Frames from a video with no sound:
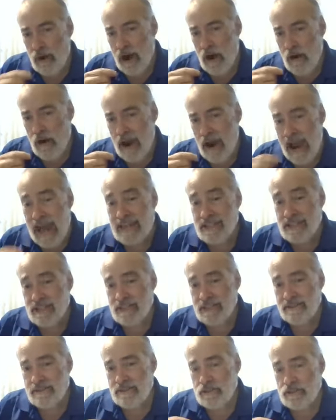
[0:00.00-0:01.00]
our
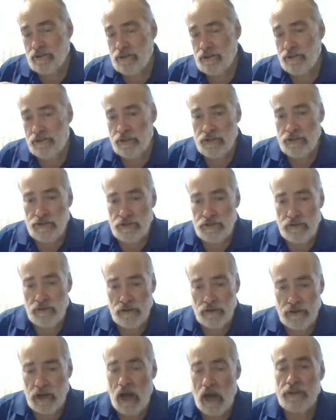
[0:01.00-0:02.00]
actions and our decisions, our
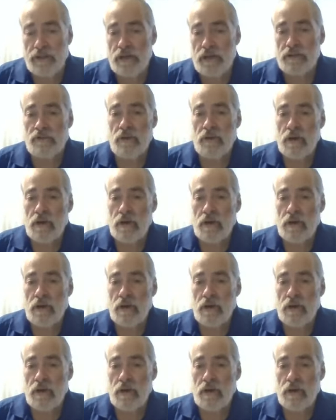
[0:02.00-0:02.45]
conduct,